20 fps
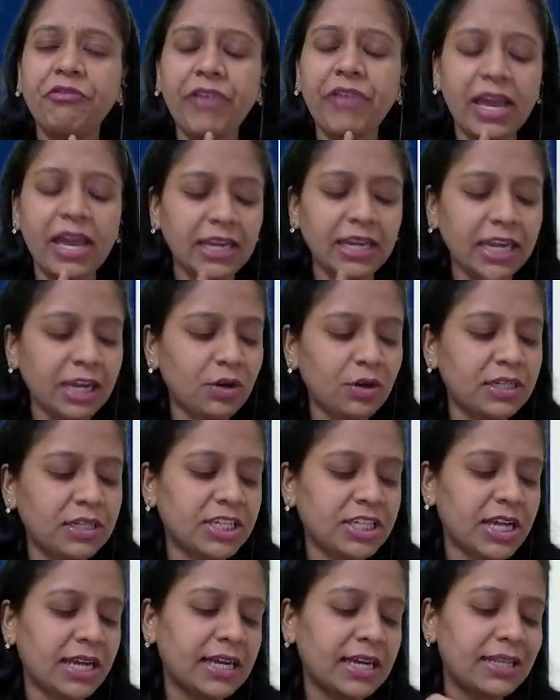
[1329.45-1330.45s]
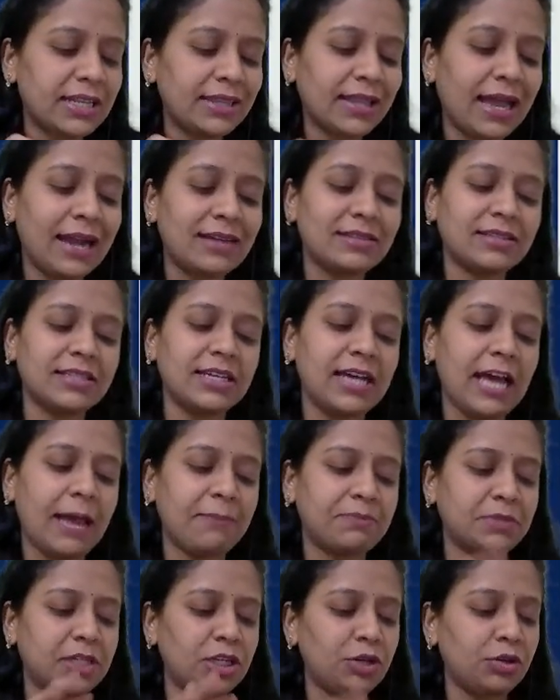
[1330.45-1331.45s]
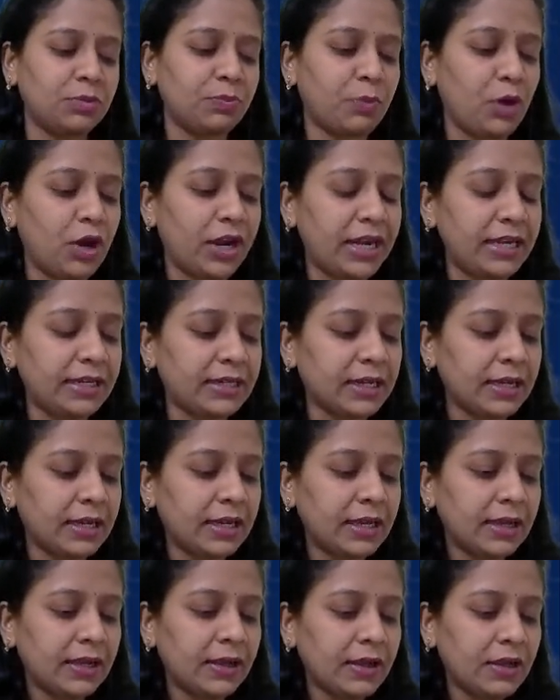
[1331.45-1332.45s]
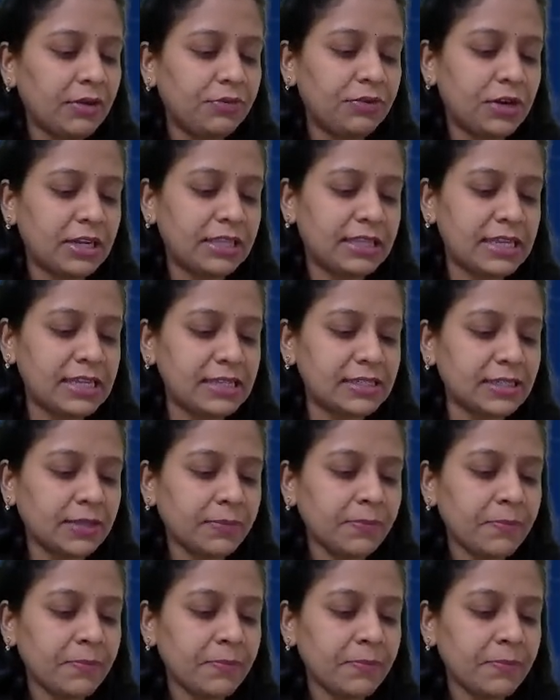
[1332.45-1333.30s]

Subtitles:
Very good Jagan, that's the absolute point for this.